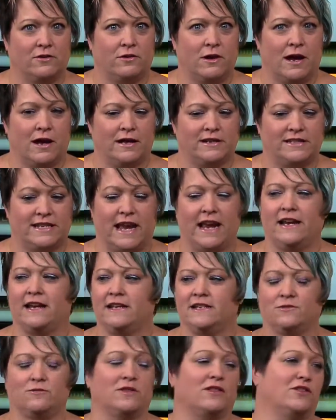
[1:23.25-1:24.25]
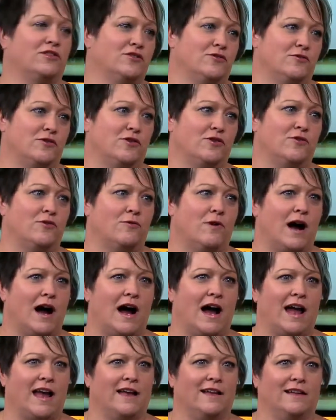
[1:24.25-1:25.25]
uh, date is with Luke, who
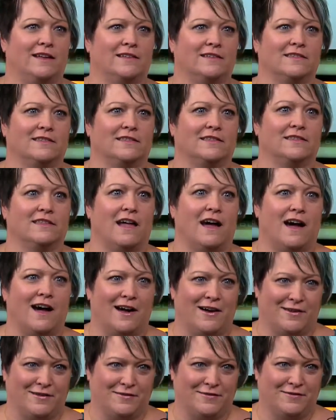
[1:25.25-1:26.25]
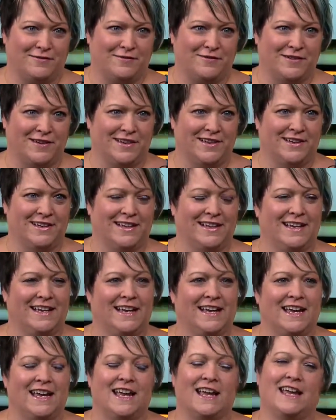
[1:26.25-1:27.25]
I love. I really
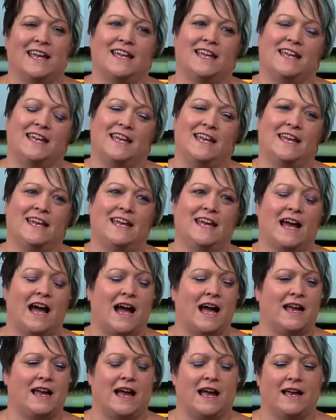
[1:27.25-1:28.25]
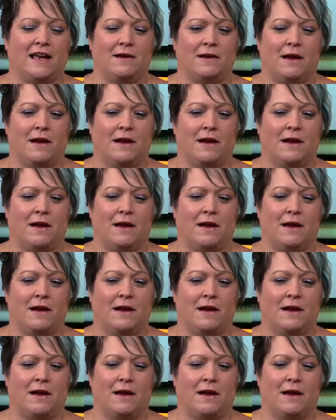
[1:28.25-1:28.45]
like him too. He, I,